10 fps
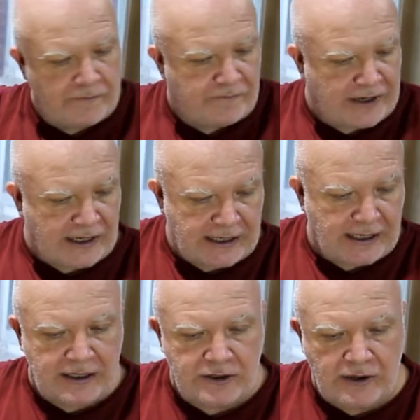feeling it
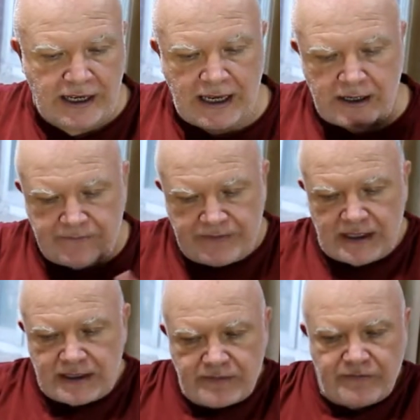in your hand,
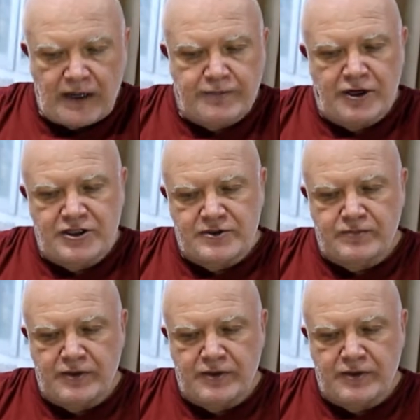feeling the vibration